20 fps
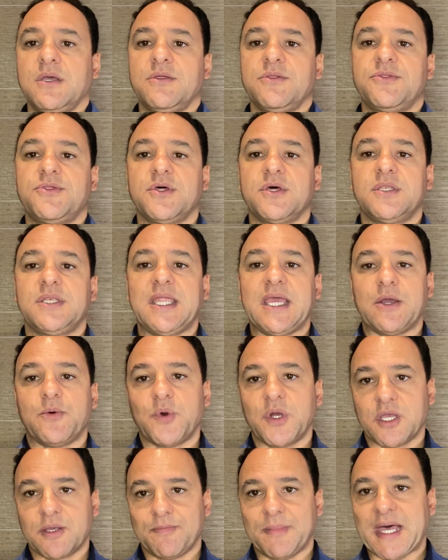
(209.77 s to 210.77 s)
the
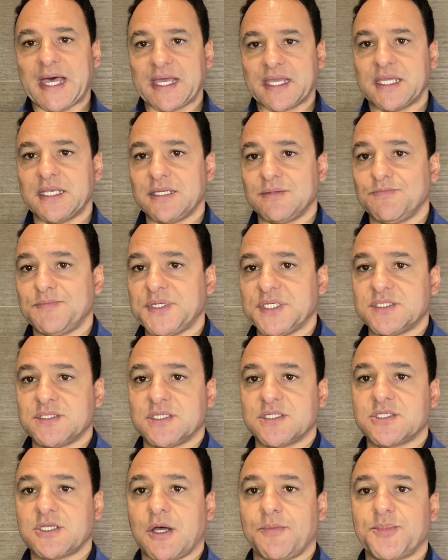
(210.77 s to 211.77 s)
network marketing
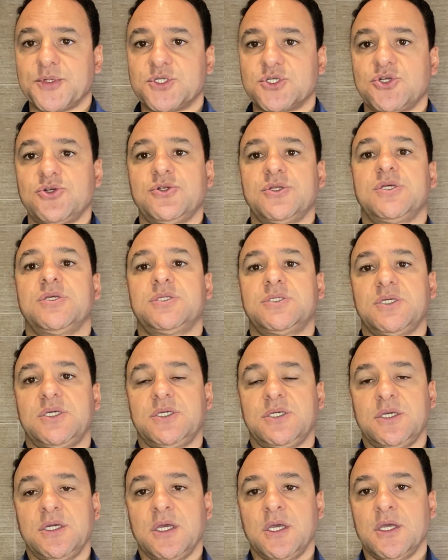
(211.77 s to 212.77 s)
business
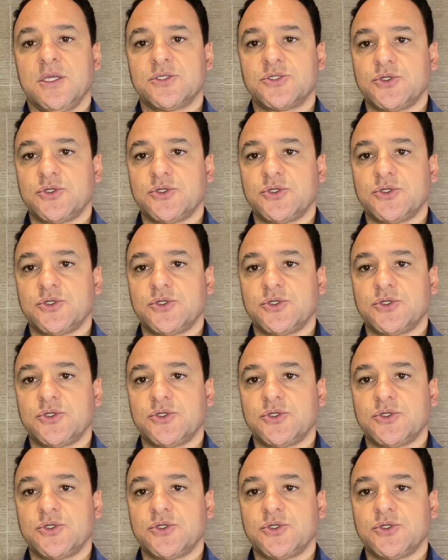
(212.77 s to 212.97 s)
opportunity